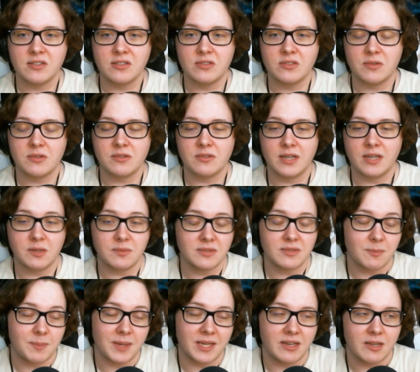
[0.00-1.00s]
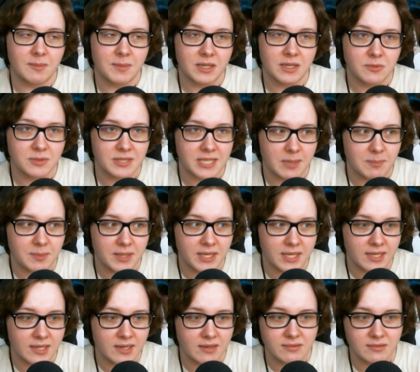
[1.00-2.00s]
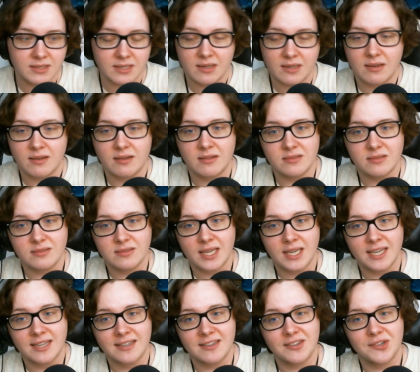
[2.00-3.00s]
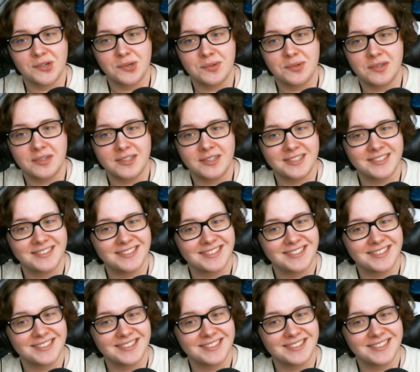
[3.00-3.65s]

So, and the pandemic was happening, and I was like, oh, okay, cool.